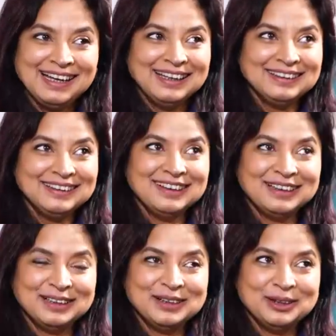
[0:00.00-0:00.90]
And
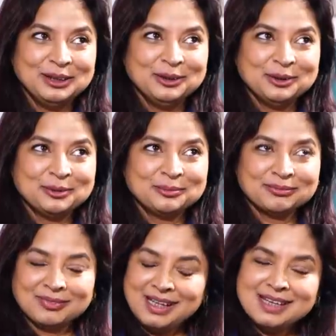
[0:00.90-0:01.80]

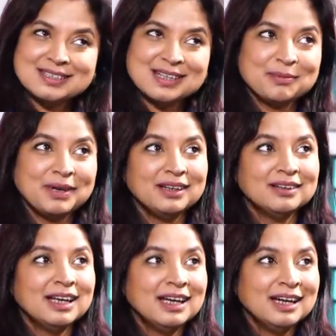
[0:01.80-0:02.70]
yes, I mean,
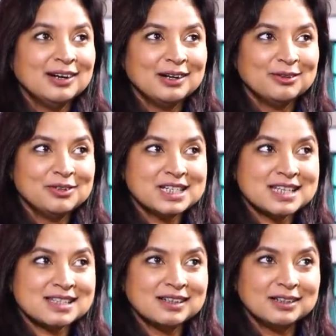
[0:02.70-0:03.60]

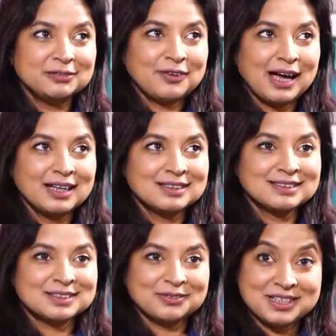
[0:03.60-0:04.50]
Vijay sir
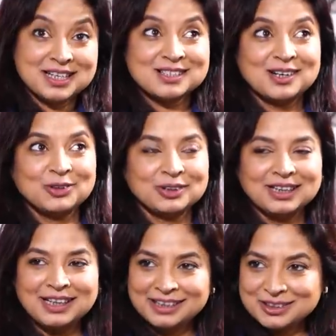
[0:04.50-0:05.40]
fans, Vijay sir look
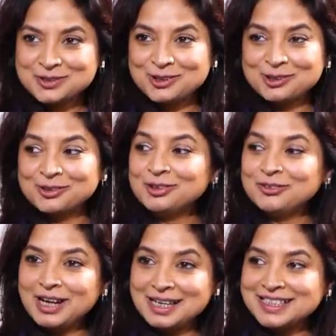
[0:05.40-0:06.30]
nalla iruka solo,
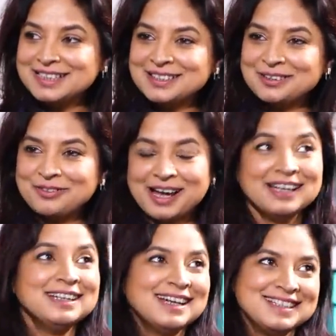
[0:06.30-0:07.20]
Ajit sir
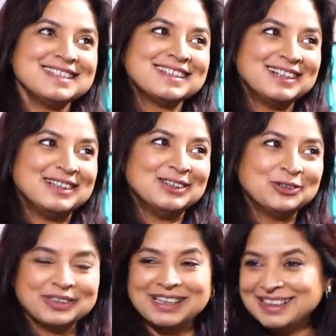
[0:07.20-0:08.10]
fan, Ajit sir
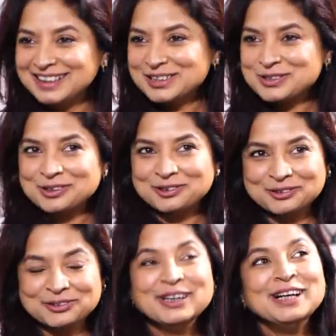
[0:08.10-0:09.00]
look nalla iruka
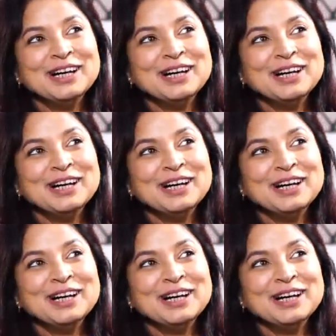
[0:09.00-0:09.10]
solo.